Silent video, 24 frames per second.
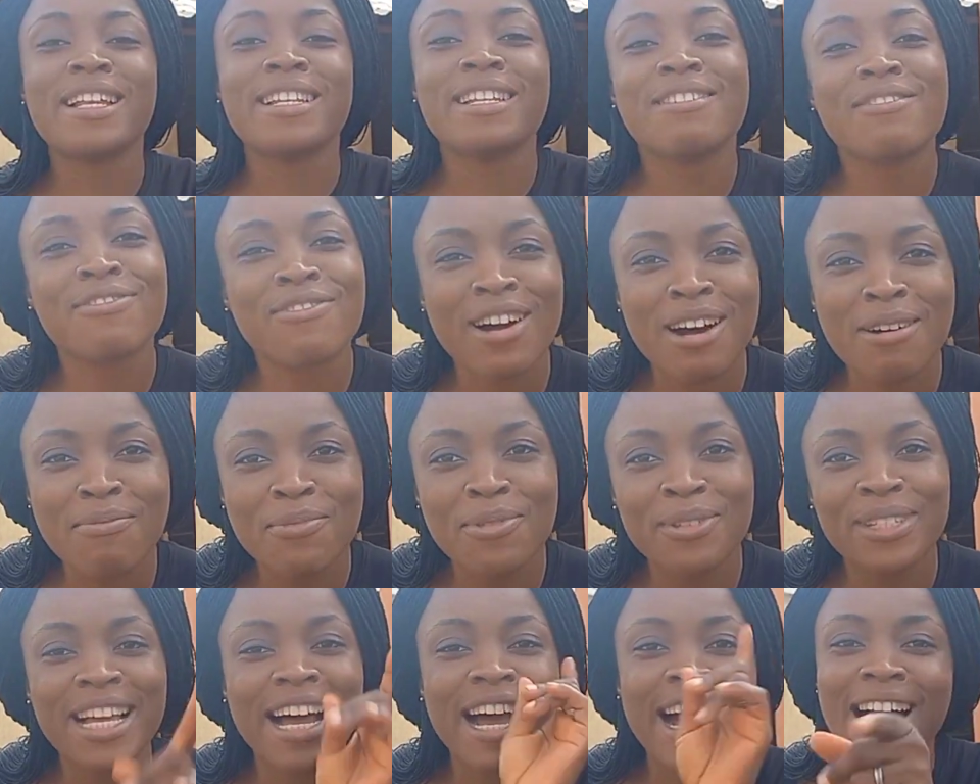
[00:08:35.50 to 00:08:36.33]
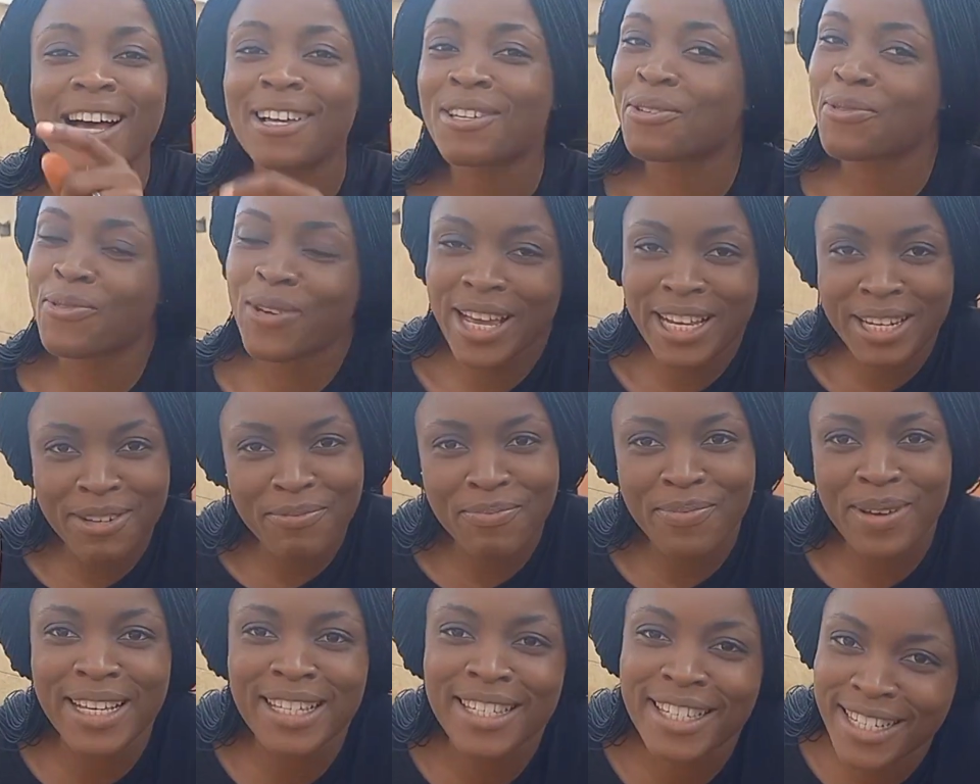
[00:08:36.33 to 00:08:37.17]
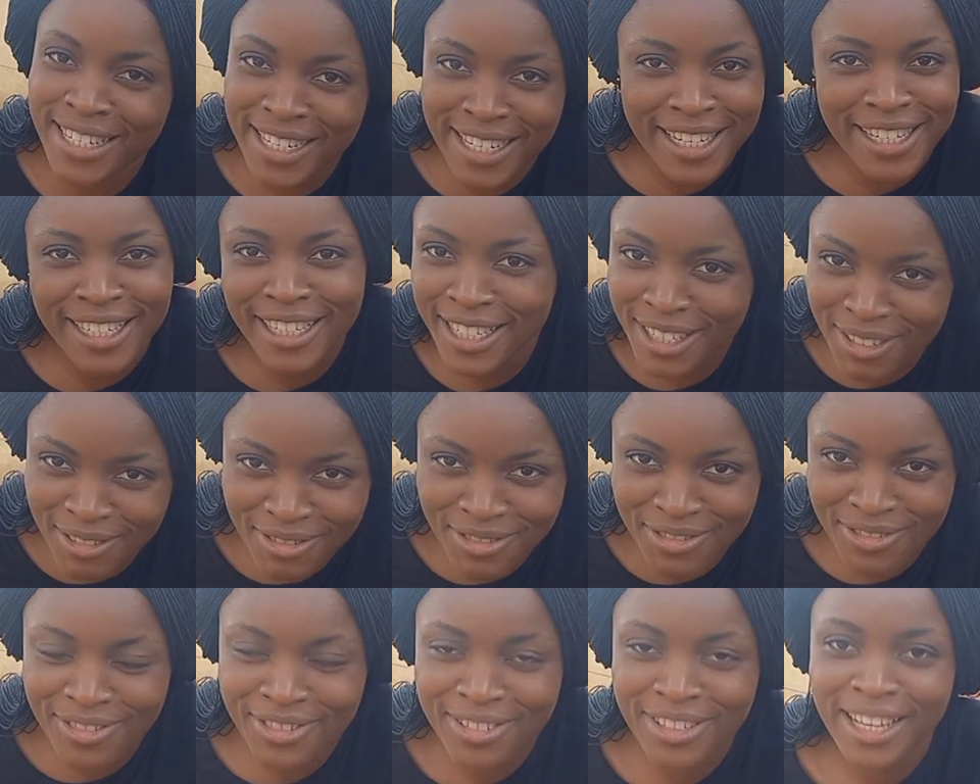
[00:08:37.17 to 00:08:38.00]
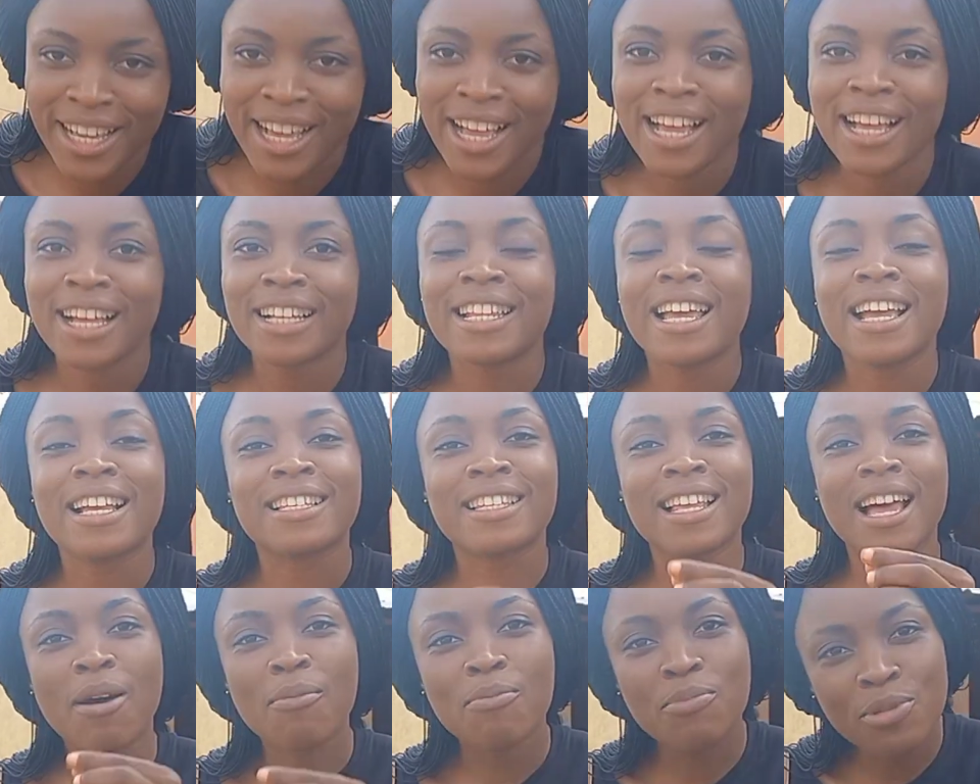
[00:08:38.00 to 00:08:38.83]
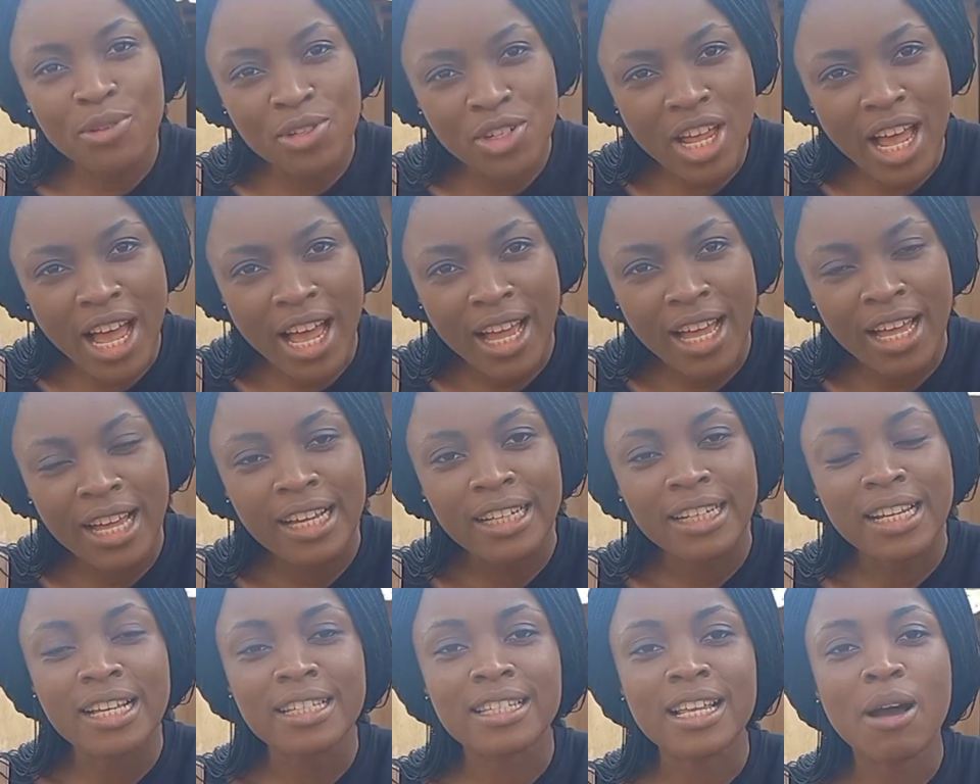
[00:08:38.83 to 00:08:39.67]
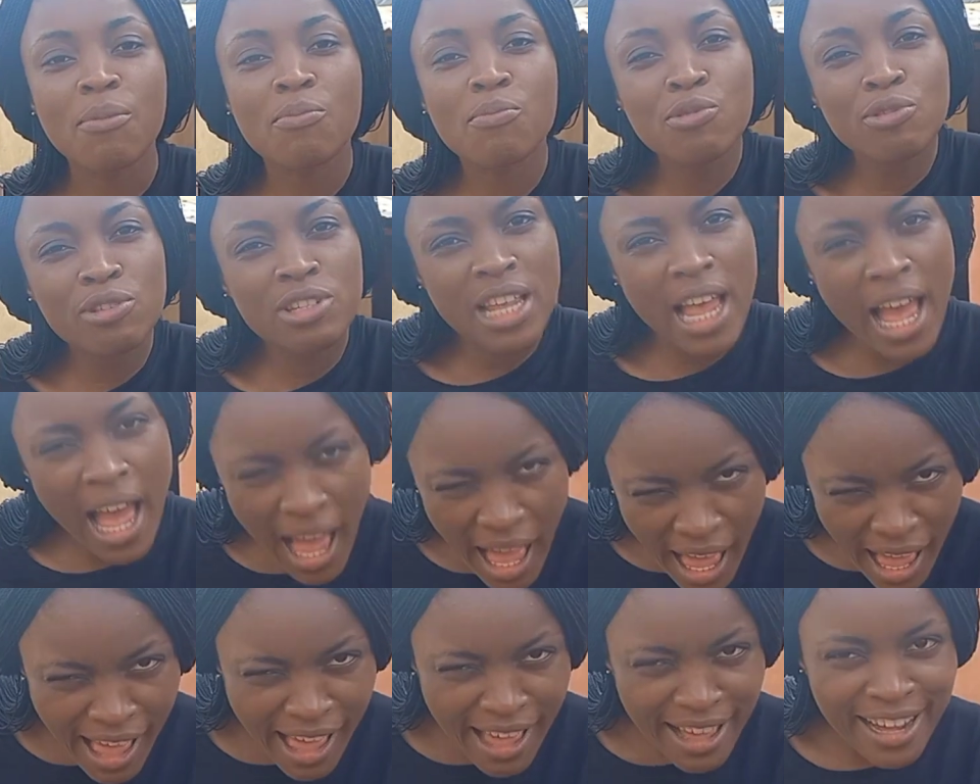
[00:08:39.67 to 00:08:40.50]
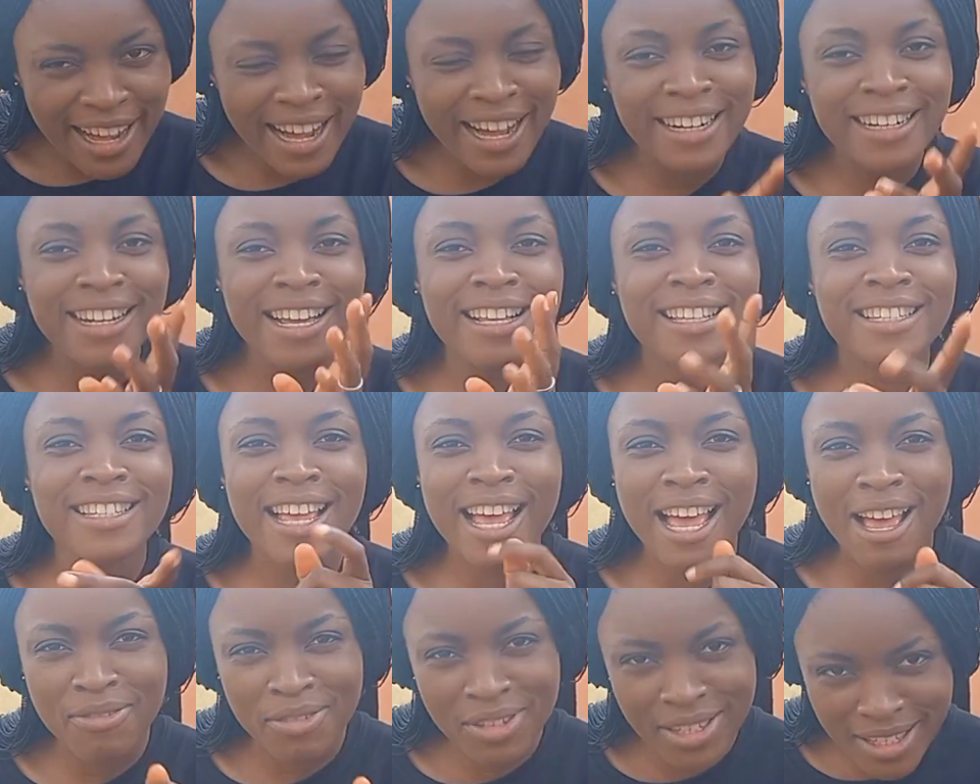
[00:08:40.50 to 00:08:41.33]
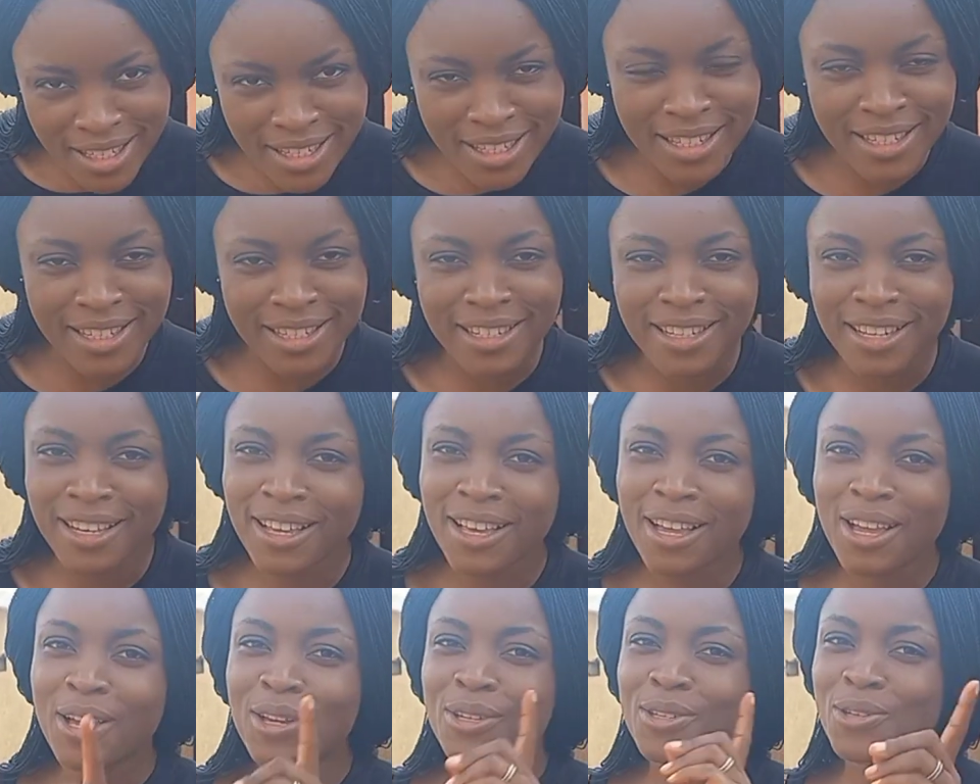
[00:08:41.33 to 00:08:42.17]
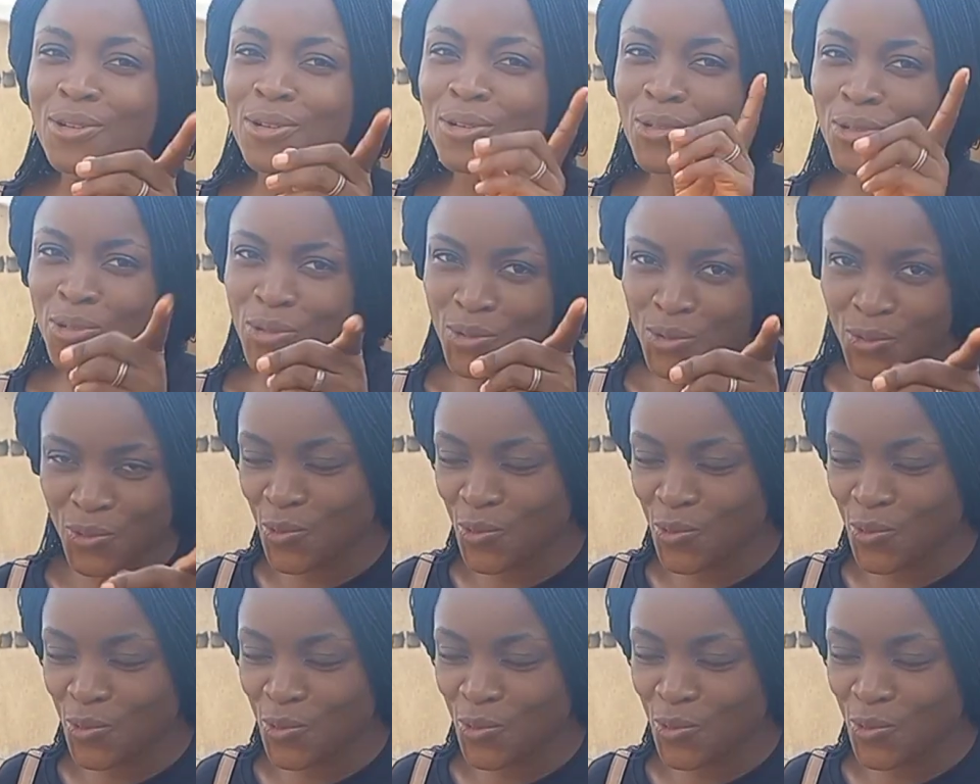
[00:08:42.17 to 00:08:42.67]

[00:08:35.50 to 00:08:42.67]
live for Abuja, ask where the person they live. There's Abuja, and there's FCT. So choose